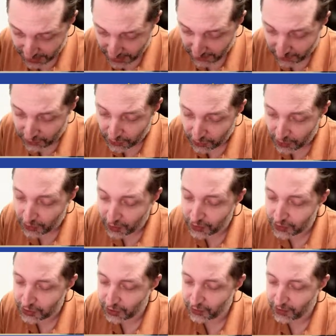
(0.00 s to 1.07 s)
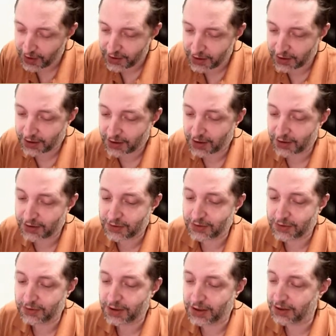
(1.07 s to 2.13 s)
you are not. It's a clear
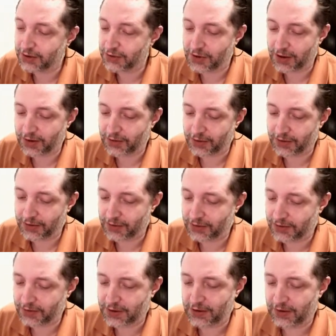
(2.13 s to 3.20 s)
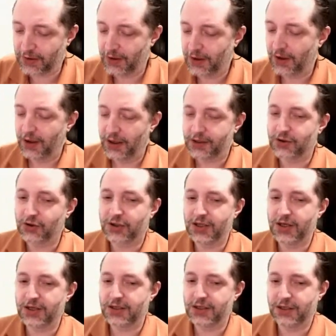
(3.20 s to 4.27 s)
signal that Guardian is you
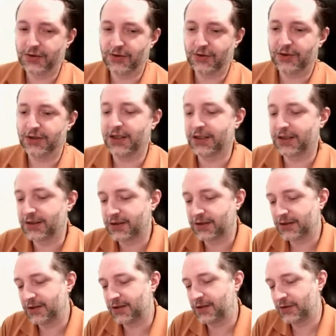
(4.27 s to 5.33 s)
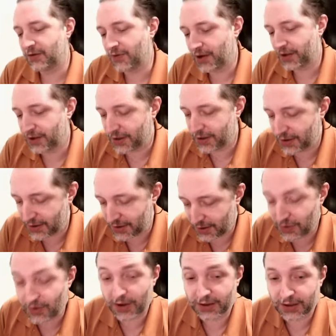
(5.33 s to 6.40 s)
are taking. I mean, it's not a
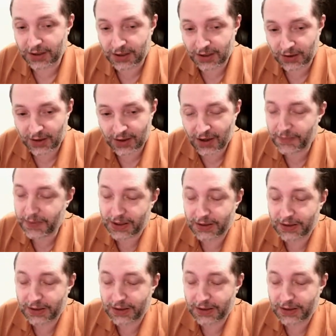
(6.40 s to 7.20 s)
signal that you are taking